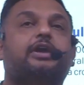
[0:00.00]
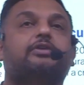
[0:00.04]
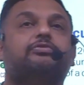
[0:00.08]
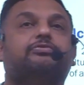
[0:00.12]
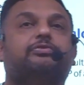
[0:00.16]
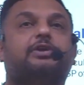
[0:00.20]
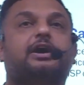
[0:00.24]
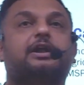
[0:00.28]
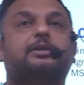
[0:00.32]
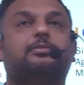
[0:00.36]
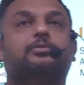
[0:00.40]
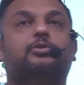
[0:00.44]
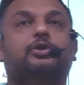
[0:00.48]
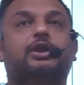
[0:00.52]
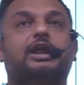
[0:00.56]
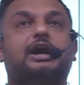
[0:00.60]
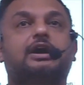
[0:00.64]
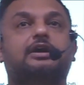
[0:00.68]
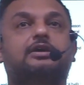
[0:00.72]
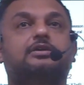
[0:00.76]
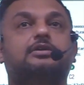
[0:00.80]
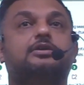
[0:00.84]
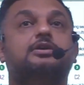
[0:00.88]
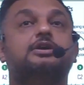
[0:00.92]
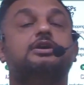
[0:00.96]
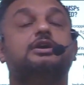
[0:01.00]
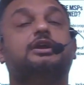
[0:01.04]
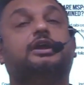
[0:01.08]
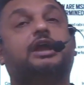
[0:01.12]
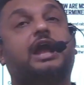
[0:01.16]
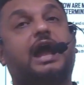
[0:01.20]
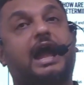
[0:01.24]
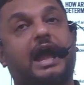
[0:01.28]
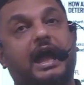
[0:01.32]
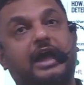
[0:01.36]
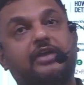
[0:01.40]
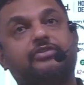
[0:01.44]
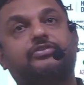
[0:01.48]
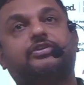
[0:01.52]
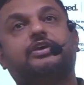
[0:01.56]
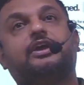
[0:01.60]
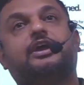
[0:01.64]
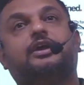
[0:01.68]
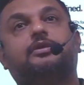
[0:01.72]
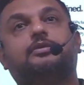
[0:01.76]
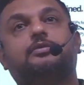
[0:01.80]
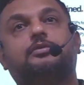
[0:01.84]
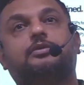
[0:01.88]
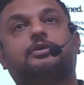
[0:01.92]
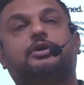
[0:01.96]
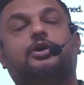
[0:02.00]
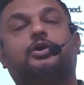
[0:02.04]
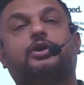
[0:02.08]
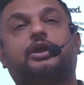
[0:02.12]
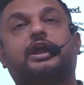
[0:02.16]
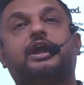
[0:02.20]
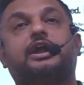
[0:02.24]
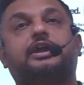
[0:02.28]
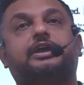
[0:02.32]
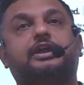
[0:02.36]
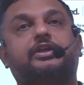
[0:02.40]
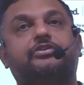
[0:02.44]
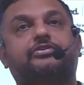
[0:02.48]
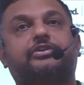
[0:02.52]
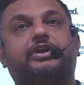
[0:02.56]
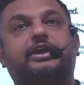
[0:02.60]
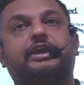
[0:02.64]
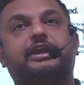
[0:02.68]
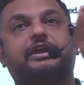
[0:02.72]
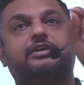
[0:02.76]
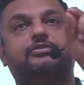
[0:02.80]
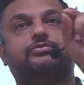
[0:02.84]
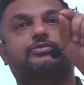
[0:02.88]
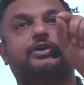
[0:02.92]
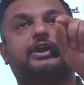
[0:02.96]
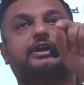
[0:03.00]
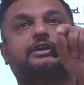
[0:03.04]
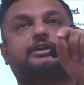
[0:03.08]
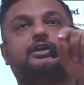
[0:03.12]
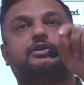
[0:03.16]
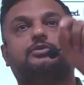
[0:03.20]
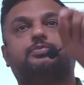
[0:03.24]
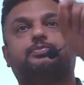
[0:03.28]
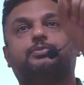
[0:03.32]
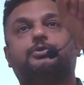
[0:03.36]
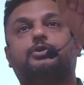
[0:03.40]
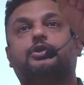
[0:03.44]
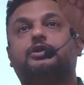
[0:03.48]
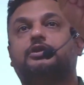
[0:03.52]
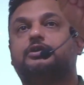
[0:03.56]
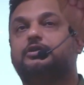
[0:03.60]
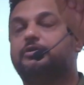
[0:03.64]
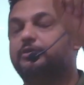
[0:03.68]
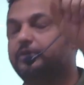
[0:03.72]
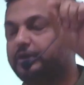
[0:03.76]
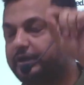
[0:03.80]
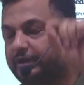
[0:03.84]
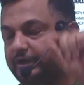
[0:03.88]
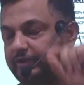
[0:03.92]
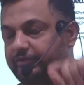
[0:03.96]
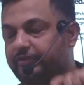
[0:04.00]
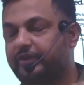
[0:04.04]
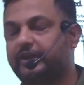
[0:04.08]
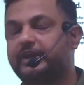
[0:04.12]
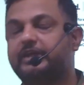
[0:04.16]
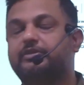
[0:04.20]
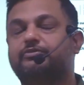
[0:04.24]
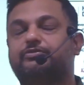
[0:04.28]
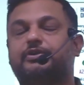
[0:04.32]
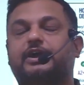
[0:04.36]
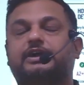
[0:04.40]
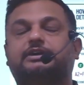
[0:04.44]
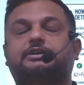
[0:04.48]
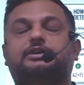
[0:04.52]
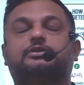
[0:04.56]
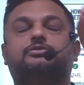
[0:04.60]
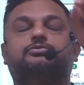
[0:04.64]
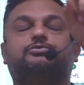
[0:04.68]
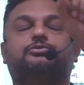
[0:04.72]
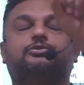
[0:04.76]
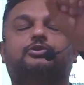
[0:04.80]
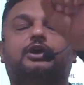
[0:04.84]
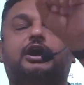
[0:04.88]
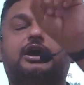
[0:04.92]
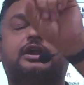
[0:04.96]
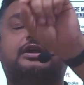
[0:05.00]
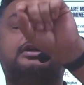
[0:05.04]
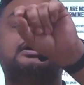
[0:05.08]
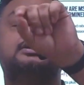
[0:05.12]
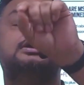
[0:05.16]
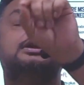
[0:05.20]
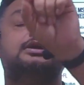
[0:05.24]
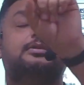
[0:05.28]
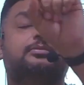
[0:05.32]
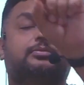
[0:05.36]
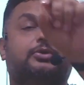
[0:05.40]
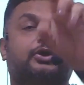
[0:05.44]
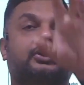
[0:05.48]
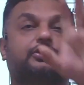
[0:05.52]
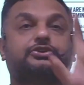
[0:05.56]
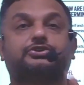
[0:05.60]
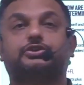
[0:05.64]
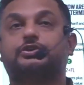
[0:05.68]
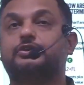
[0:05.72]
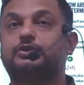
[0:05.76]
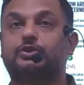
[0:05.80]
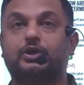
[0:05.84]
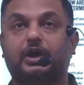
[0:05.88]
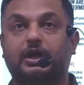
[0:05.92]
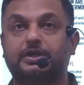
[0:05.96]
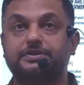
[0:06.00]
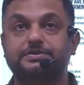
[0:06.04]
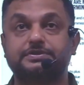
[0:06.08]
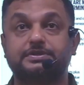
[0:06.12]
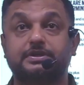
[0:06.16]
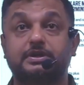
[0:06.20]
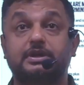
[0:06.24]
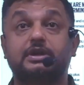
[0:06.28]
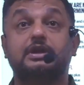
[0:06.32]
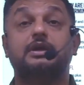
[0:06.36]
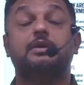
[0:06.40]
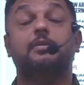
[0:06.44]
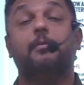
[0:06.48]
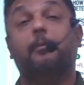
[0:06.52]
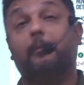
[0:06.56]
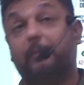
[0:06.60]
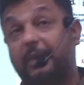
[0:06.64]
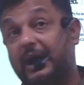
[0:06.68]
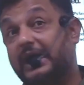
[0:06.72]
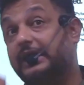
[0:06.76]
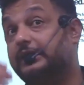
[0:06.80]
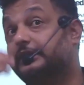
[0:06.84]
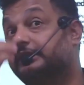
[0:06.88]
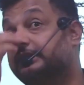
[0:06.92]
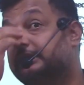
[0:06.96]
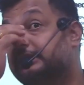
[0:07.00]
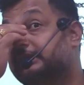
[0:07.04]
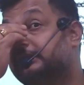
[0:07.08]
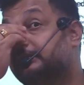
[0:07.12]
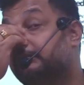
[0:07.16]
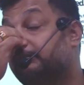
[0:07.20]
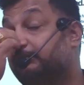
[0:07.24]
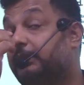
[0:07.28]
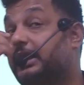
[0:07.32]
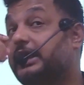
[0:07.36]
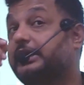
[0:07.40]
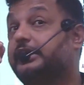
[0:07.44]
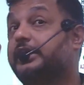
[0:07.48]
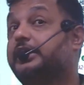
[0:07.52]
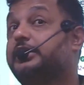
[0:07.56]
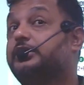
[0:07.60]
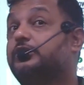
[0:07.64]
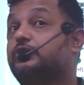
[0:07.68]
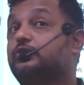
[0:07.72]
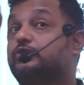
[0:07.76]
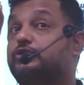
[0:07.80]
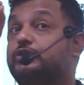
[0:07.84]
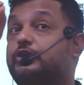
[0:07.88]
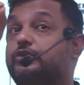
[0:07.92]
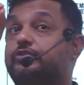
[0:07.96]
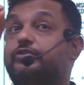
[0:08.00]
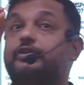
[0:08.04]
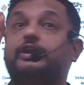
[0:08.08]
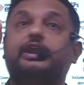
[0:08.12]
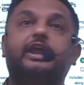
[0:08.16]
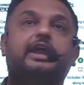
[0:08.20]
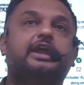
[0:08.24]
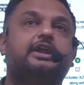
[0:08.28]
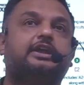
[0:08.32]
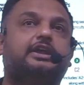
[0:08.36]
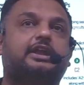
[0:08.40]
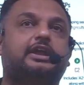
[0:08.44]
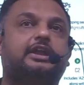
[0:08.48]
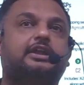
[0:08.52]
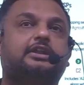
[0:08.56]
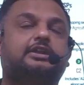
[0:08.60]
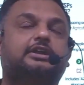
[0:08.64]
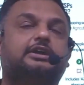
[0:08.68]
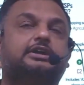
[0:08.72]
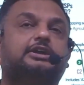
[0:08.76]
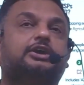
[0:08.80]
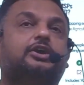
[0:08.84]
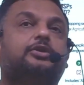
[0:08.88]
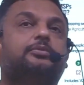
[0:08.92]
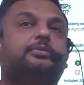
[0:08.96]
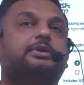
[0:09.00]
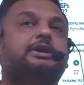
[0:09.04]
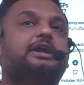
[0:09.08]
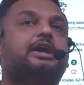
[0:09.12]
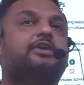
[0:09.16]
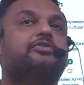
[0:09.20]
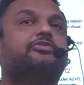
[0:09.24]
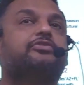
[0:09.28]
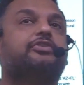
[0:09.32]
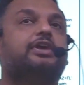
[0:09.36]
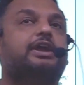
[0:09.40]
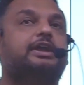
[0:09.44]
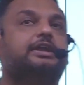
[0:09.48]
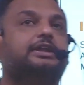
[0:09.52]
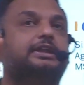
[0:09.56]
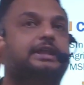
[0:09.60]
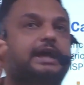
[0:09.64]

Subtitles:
formula as a deciding factor for production cost. But in 2018 the government has said